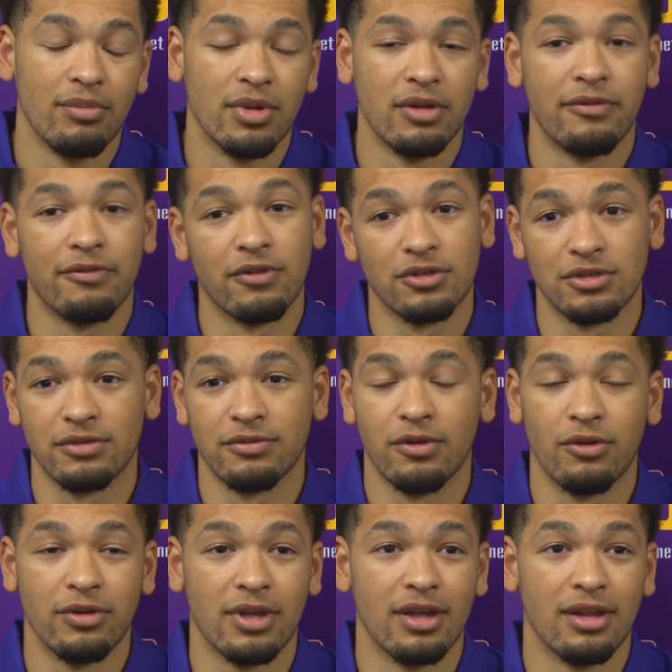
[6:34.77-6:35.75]
But first of
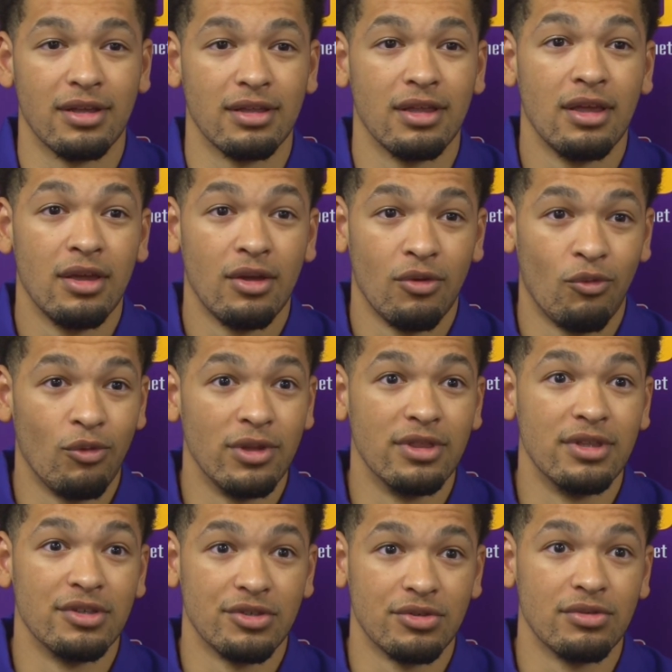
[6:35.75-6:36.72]
all, we got to win
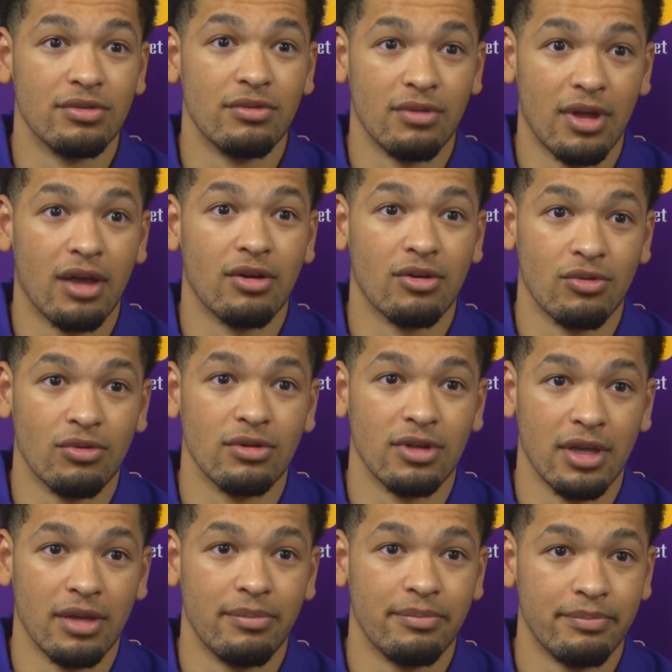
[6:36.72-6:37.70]
this Alcorn game.